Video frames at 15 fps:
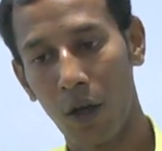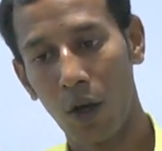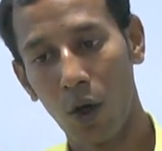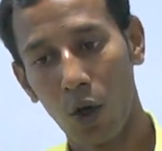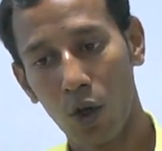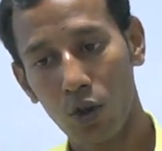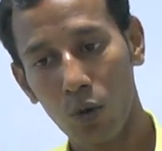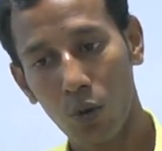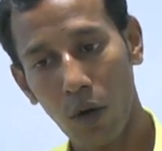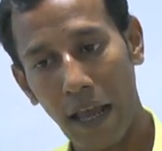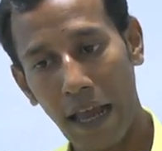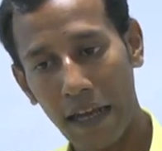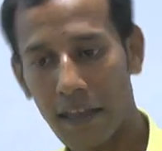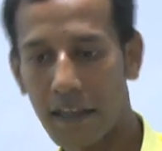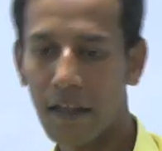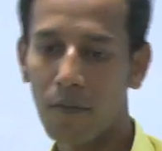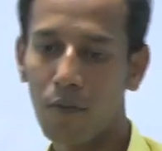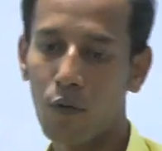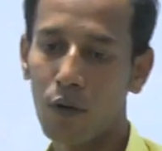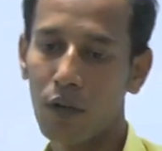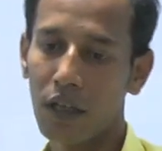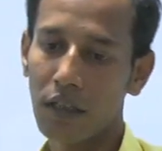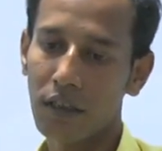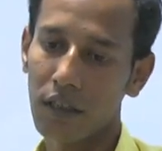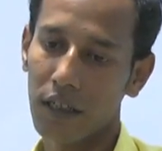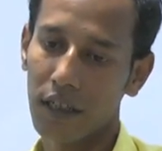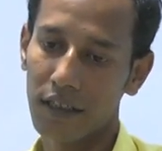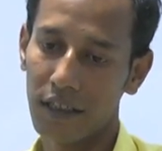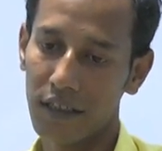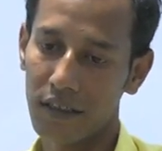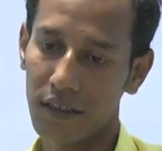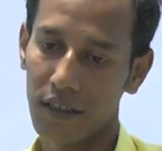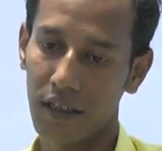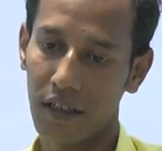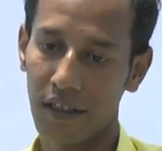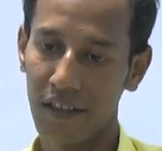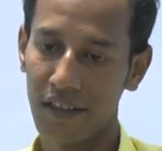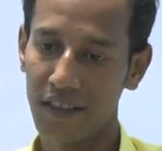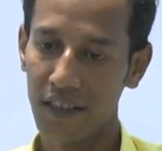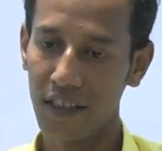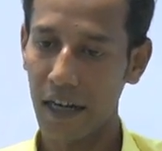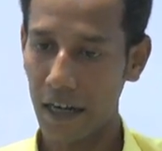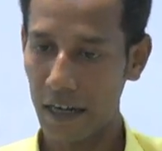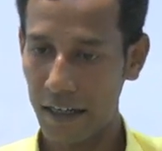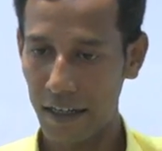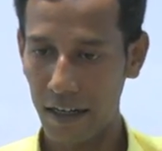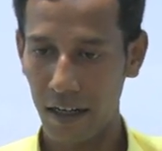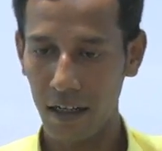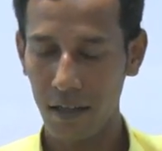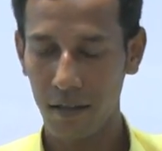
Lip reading: So, another mode is this DC Ultra.